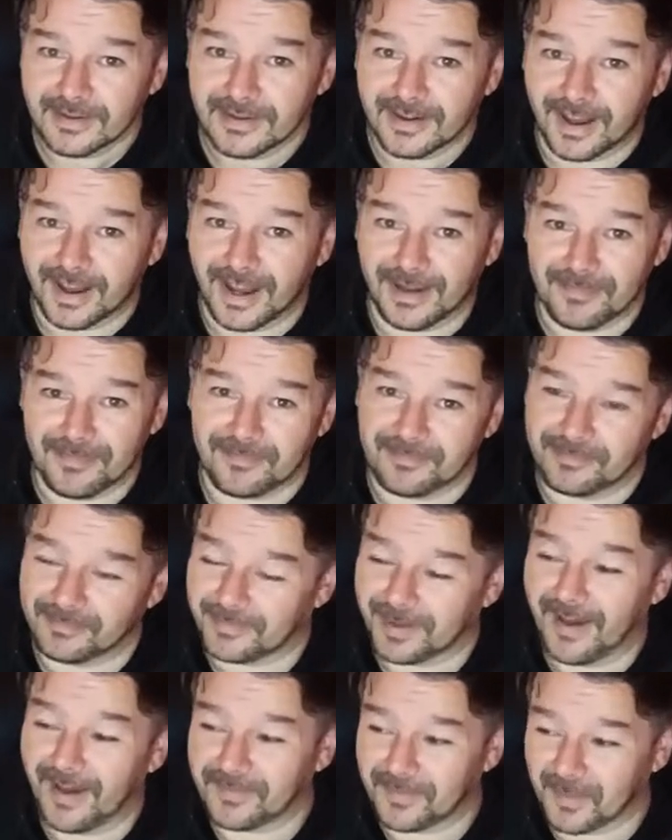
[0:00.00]
I'm
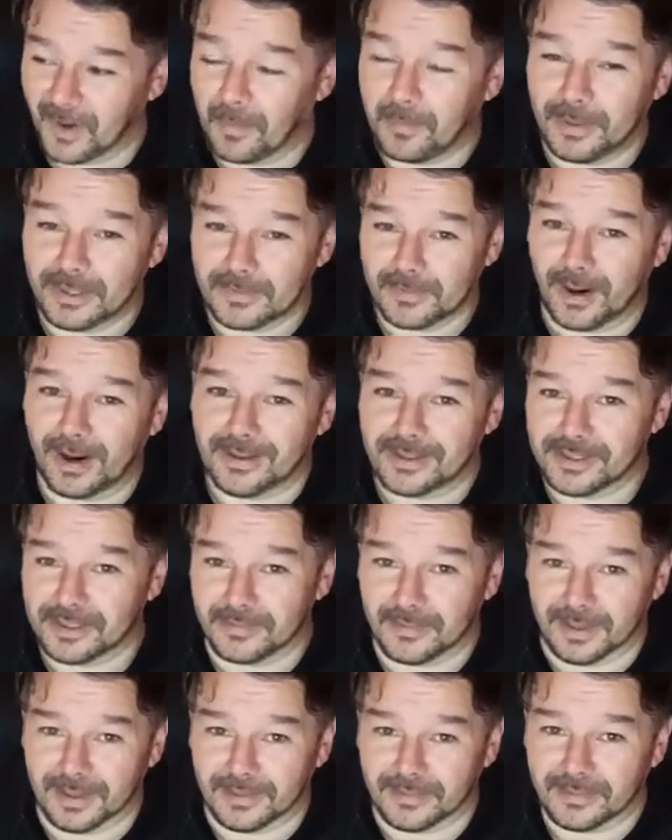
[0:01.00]
have to up his part
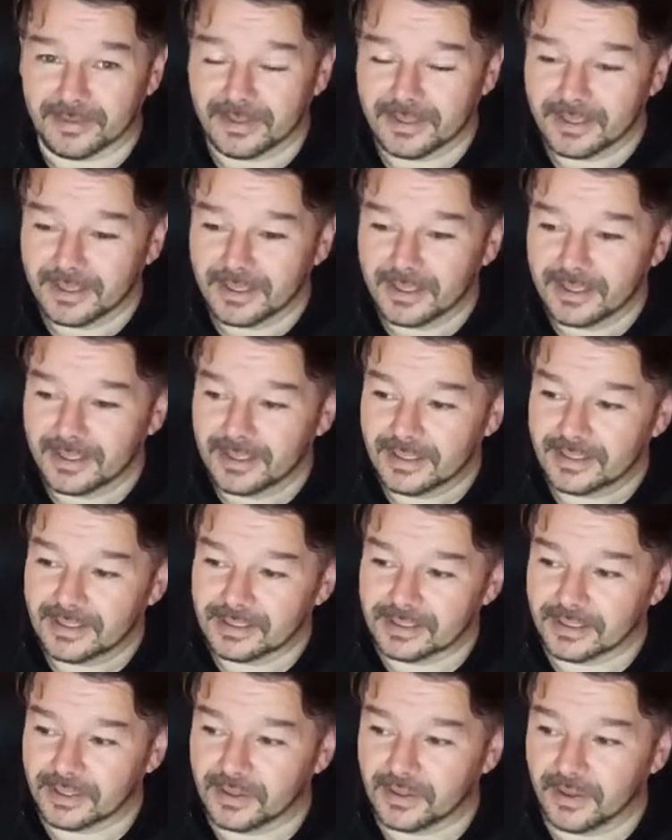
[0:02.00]
somehow.
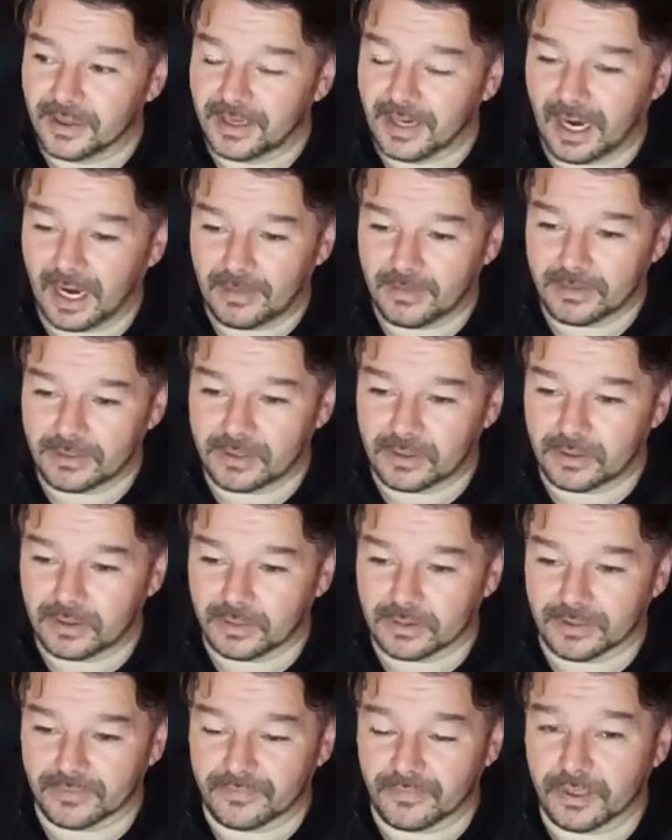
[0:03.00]
So in Harbinger, there was
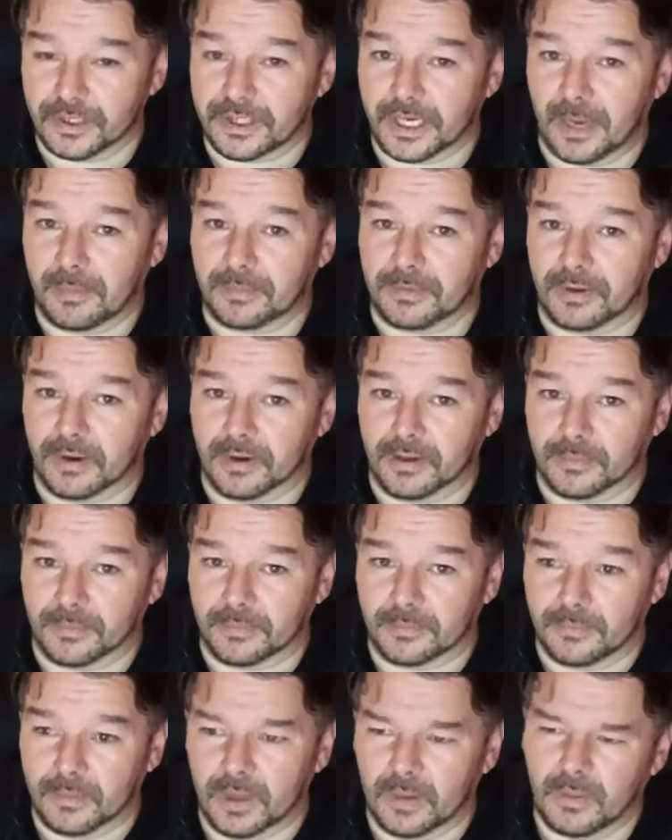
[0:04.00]
a full chapter on him.
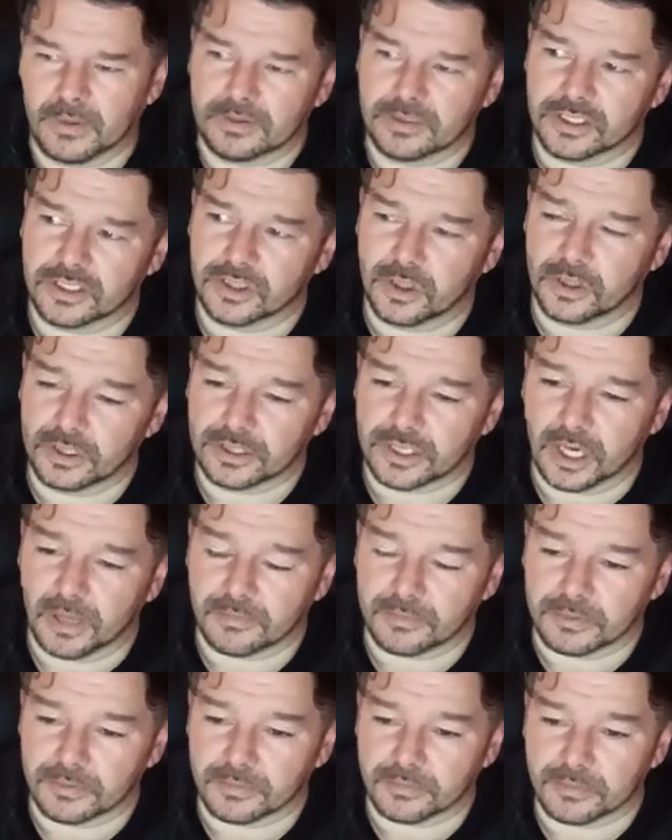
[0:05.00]
It was a short
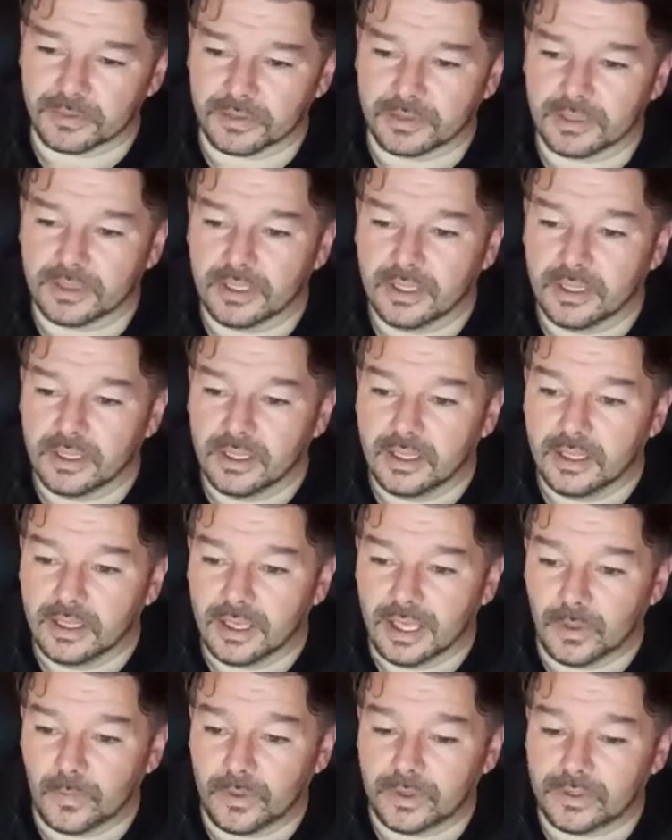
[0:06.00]
chapter, but
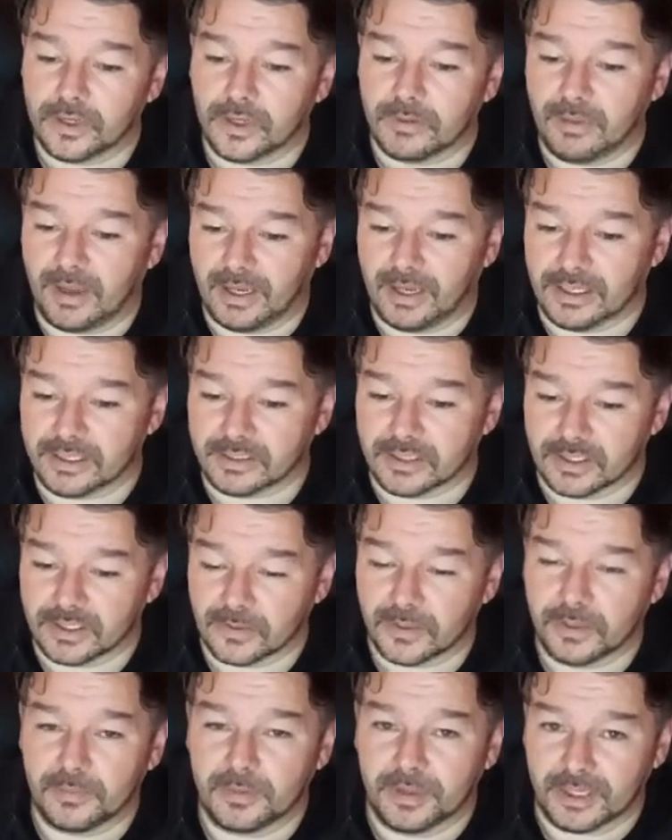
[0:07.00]
in Witch Unmasked, he's going
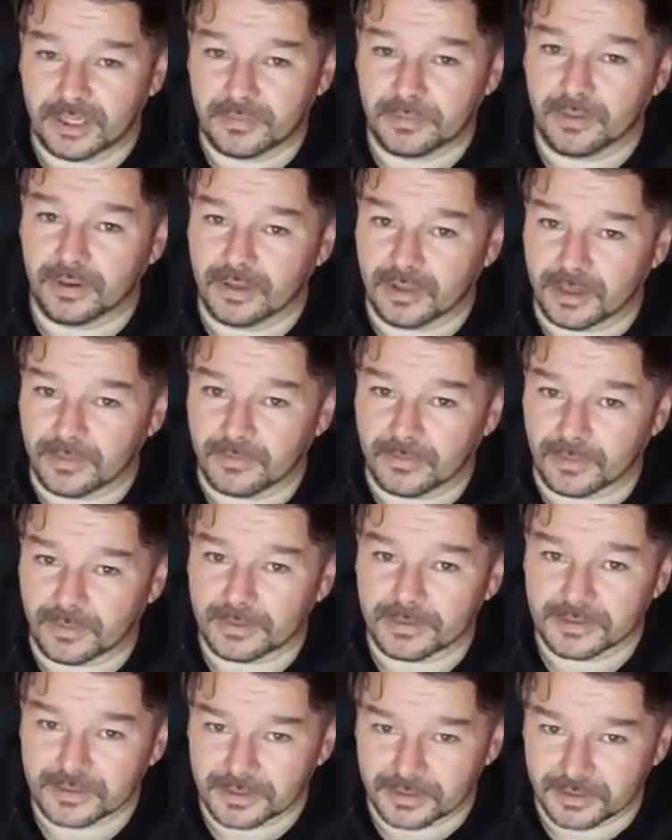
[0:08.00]
to be in the book a lot more.
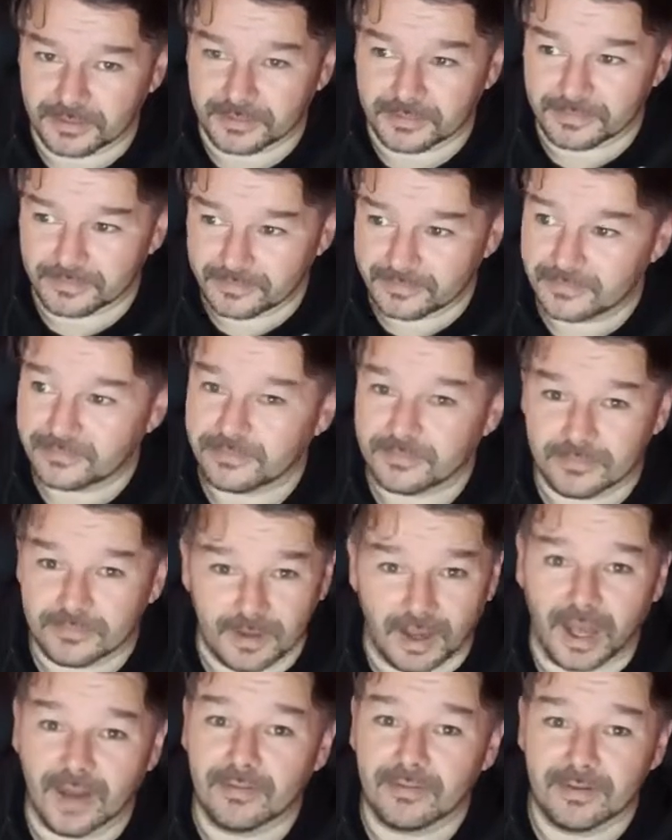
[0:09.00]
So
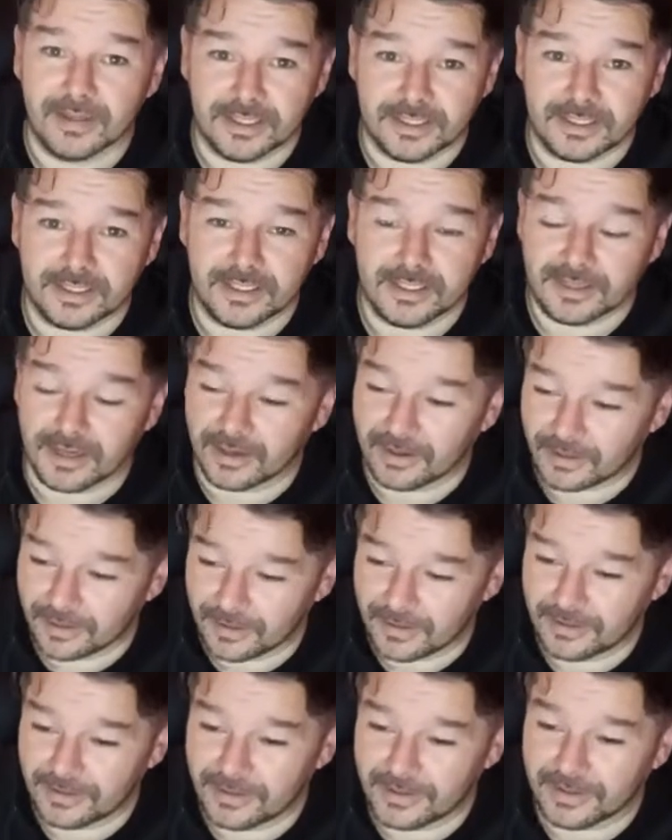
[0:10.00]
I've listened, I've
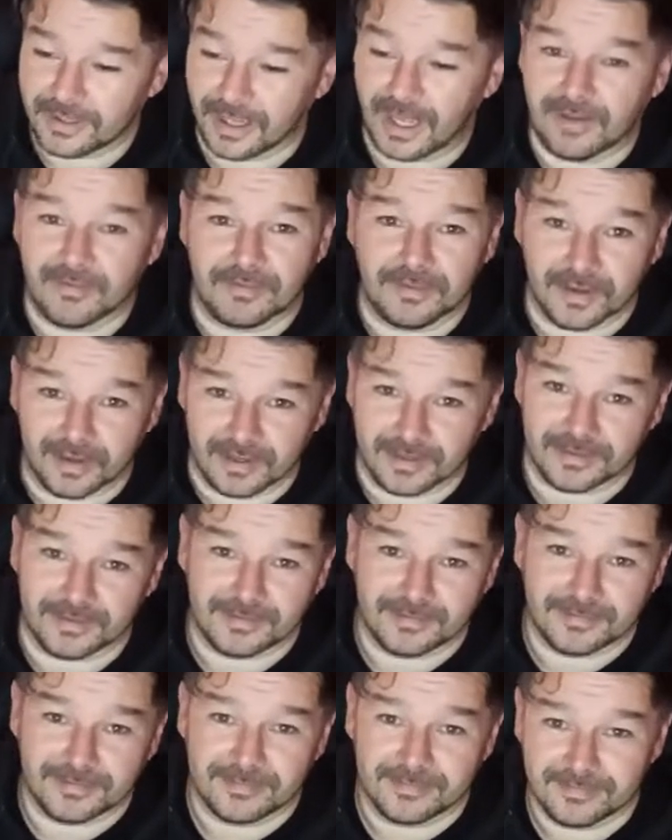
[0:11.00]
heard, I've done.
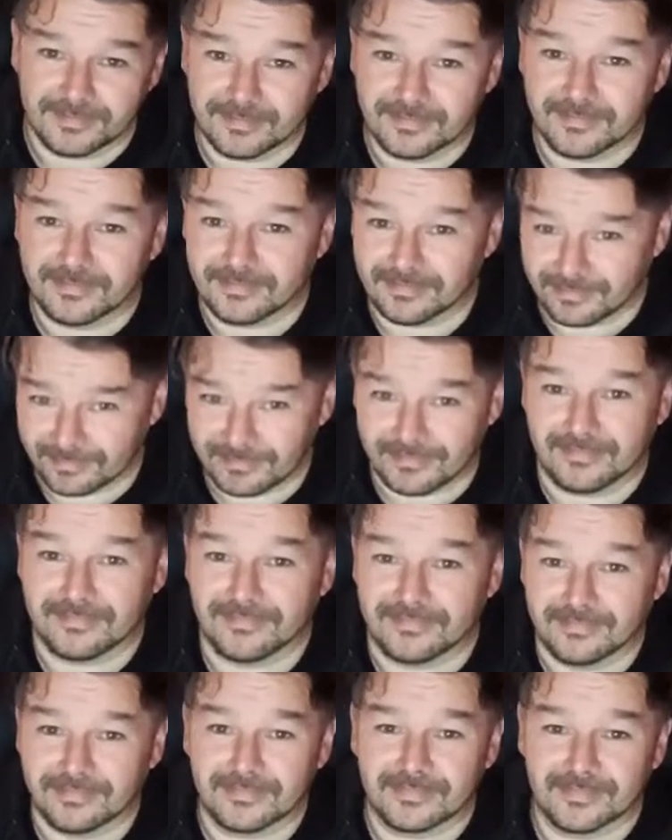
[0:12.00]

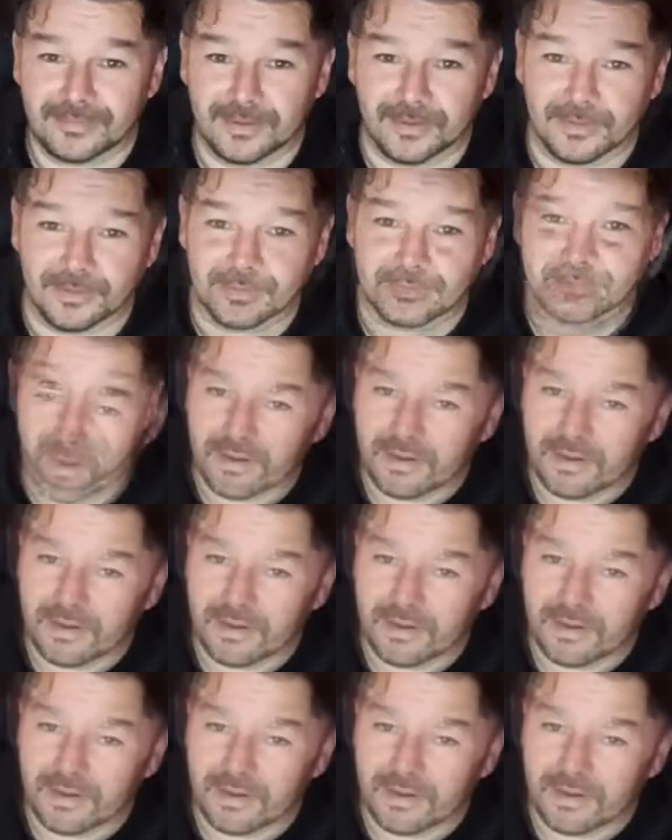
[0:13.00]
Cool.